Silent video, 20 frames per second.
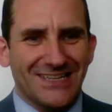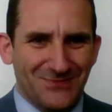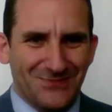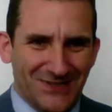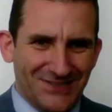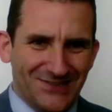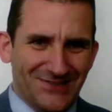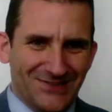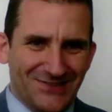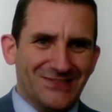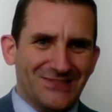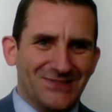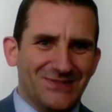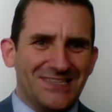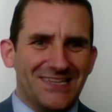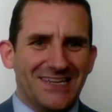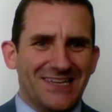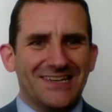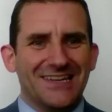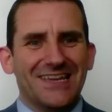We do, as you
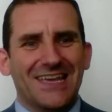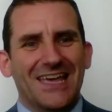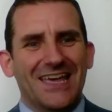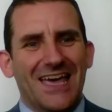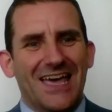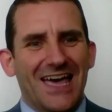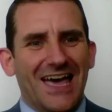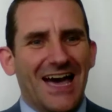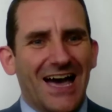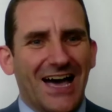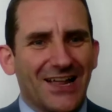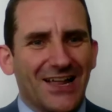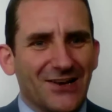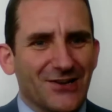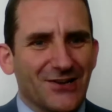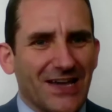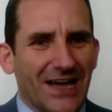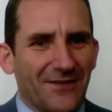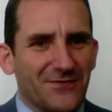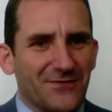said,
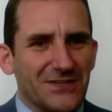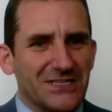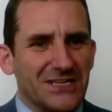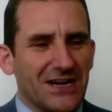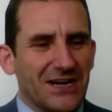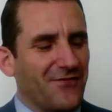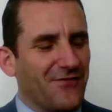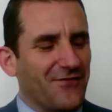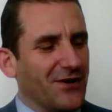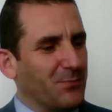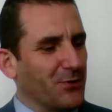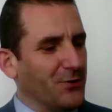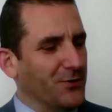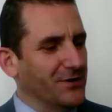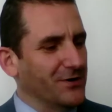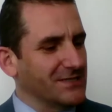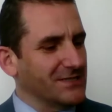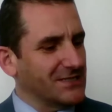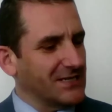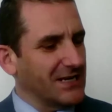look after several
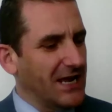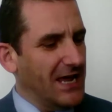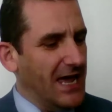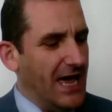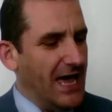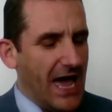employers.